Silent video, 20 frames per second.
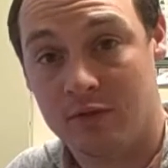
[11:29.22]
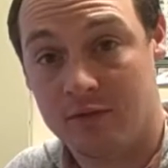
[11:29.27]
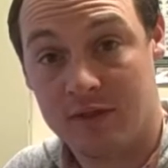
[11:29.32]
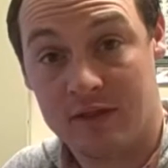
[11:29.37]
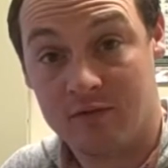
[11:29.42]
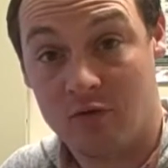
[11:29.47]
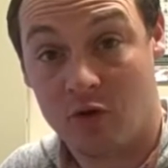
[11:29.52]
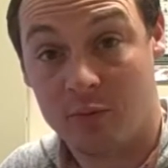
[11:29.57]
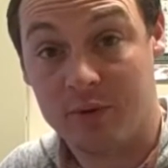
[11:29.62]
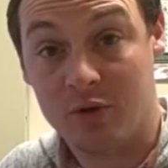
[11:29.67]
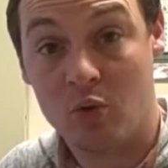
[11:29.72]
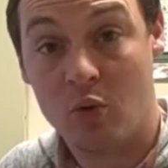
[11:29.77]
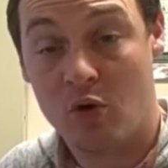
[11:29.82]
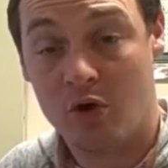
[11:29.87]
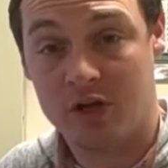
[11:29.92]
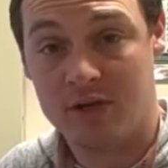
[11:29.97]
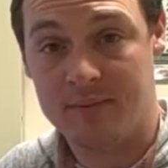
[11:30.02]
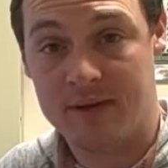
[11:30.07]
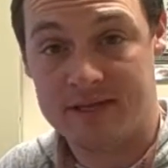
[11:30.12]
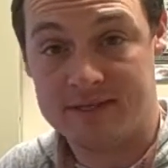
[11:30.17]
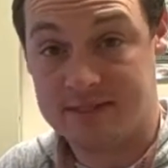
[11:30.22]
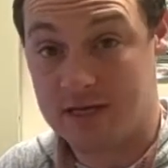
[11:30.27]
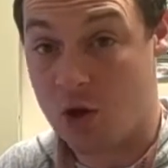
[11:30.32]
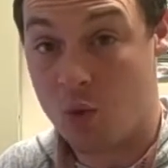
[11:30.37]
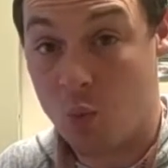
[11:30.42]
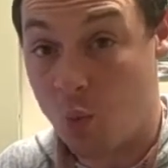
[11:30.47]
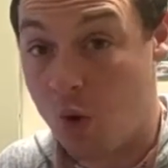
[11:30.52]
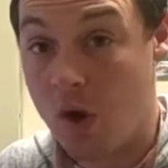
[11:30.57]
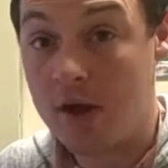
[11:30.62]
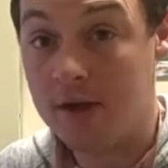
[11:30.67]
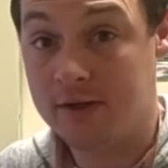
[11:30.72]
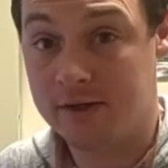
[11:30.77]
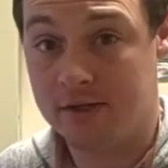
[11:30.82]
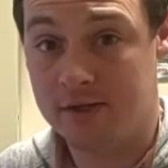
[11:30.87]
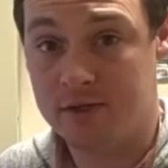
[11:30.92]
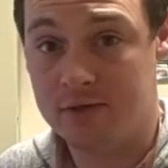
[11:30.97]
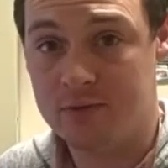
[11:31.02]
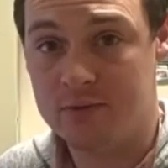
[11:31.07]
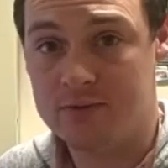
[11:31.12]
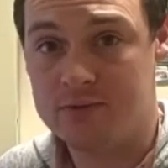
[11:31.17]
they've all been quality baits that I want to
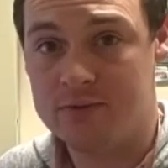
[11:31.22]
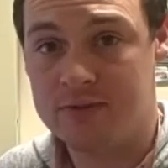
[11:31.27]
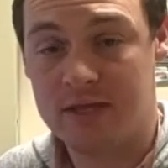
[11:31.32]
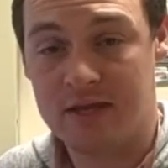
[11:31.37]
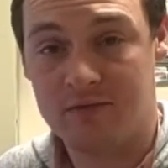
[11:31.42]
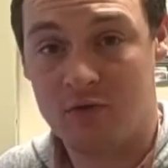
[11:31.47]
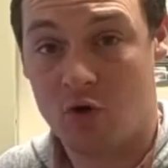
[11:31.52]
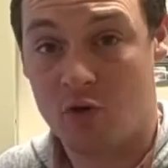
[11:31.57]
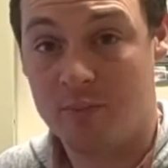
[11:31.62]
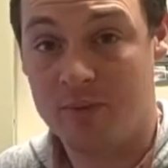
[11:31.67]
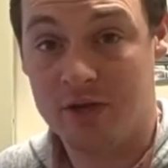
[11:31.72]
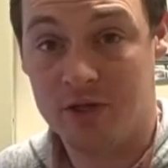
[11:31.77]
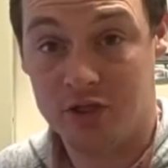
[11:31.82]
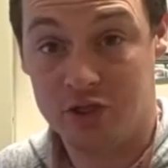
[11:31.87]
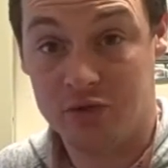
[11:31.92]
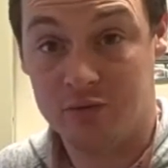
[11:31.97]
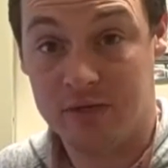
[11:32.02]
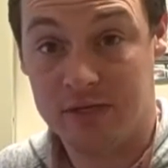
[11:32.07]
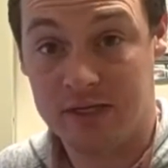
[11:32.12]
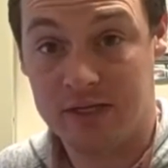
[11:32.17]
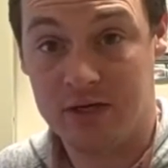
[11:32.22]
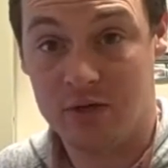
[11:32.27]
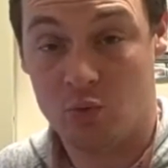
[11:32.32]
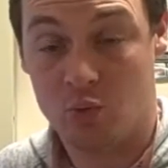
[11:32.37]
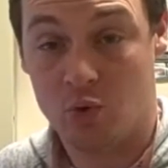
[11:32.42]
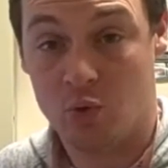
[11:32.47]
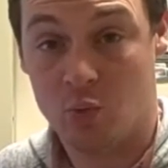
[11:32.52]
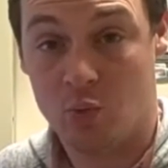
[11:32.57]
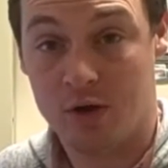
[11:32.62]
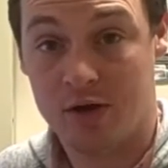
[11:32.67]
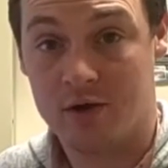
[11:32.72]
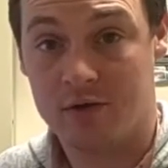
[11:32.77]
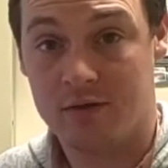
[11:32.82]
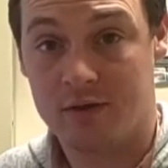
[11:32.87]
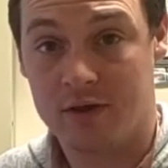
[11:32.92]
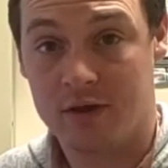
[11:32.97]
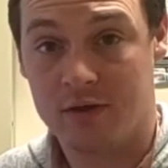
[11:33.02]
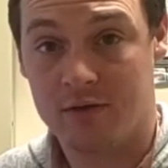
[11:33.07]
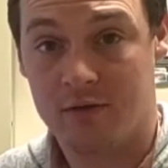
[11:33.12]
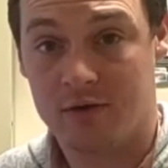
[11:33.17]
use. They've all been unique in one way or
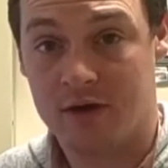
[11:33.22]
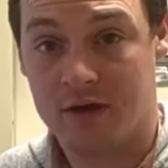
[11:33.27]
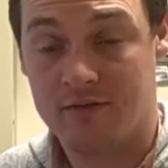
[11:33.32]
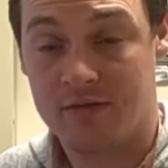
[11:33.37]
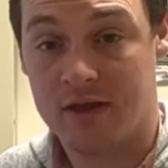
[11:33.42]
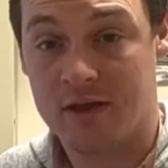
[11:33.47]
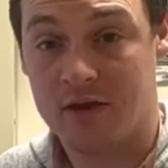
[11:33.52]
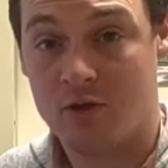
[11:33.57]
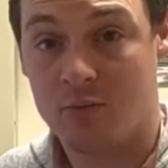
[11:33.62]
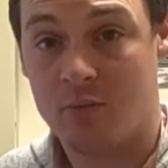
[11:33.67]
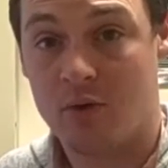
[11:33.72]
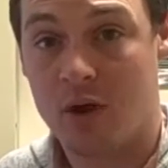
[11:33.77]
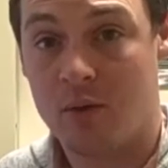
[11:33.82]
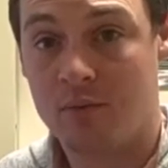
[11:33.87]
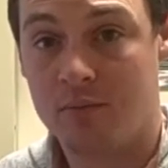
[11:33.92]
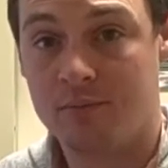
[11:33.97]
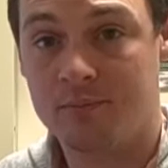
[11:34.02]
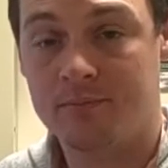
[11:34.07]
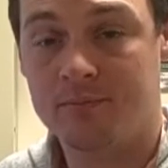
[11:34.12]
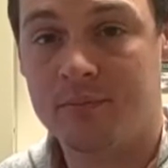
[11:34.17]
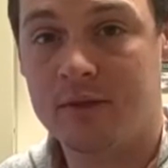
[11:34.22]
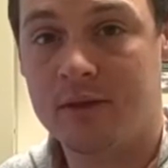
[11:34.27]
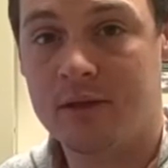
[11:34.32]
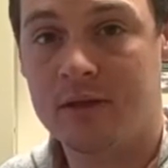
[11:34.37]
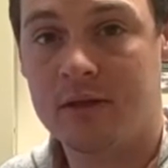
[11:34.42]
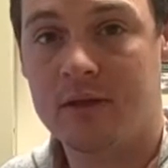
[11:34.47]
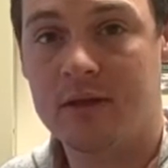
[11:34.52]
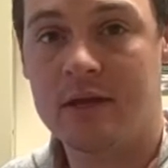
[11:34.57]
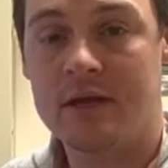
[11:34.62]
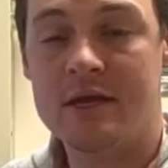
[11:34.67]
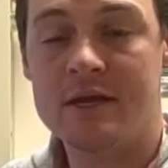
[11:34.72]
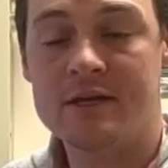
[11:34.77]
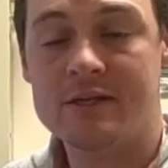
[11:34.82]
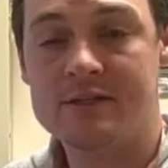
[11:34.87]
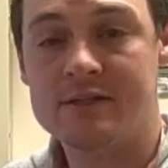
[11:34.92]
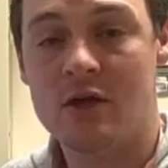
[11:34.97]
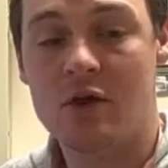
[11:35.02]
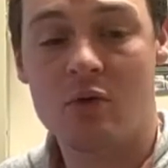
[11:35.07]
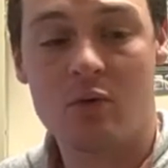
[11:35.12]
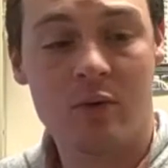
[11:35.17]
the other, and I've had no problem.
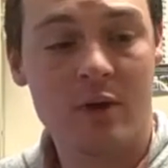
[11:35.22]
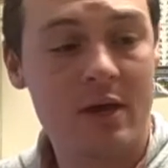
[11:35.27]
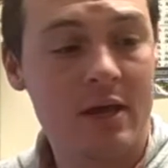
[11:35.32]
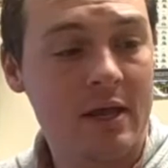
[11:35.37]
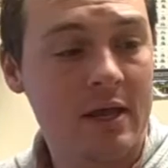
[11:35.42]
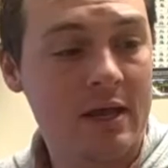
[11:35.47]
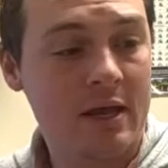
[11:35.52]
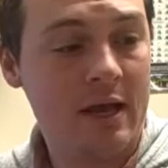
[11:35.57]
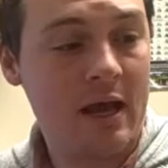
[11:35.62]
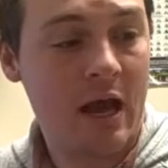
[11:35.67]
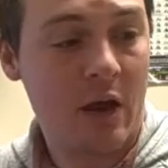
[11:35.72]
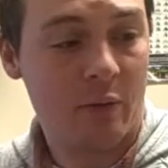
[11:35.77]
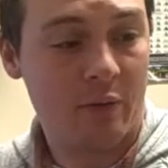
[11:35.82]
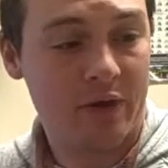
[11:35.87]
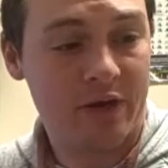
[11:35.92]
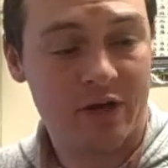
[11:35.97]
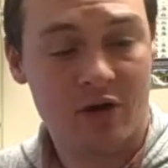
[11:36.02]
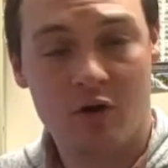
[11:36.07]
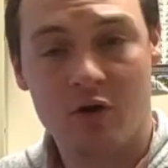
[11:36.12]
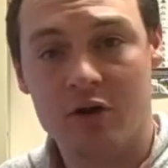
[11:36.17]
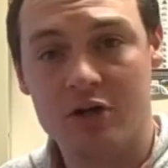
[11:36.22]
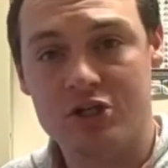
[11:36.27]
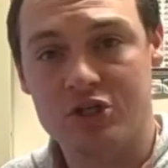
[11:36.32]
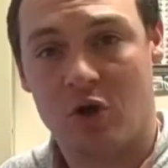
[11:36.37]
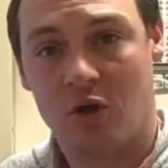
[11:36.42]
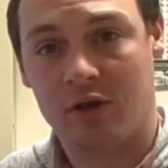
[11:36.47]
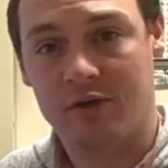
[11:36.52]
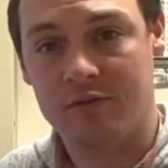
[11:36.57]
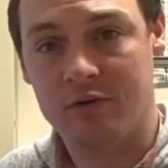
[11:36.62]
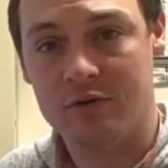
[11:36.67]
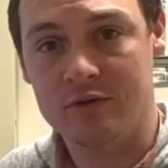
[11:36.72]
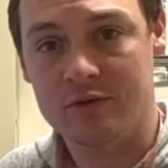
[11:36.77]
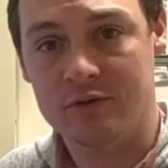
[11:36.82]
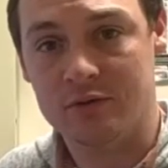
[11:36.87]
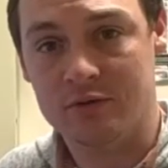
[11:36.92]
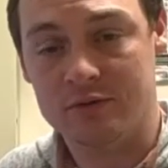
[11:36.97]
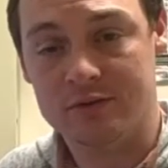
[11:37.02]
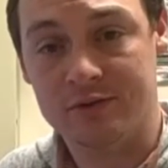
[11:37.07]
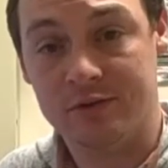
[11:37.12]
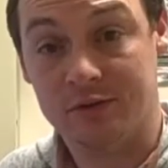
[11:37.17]
So I would encourage all of you
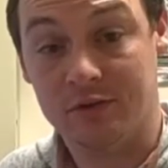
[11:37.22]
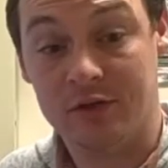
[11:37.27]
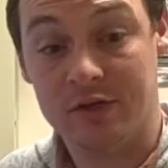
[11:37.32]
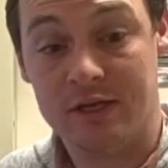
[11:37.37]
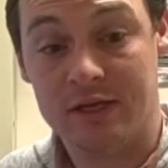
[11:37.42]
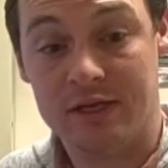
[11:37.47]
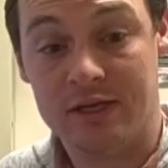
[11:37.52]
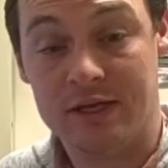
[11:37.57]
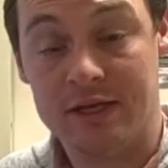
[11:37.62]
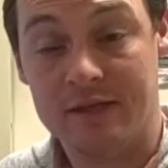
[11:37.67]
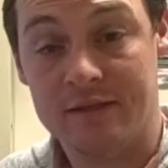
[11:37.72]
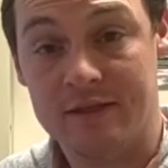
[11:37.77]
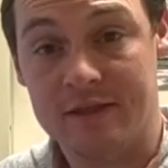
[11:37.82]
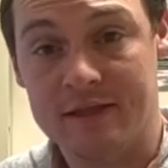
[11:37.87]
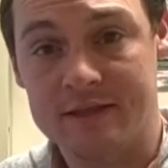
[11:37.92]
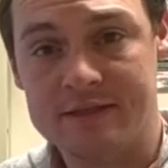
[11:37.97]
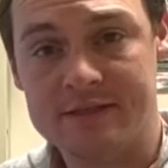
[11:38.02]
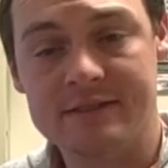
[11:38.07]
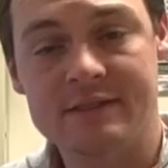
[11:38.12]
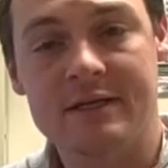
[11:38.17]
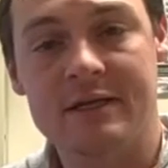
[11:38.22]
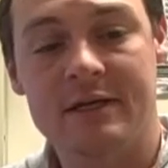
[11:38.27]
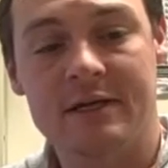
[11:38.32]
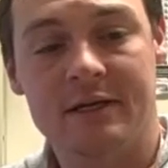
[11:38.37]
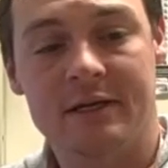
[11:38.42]
to look into getting this.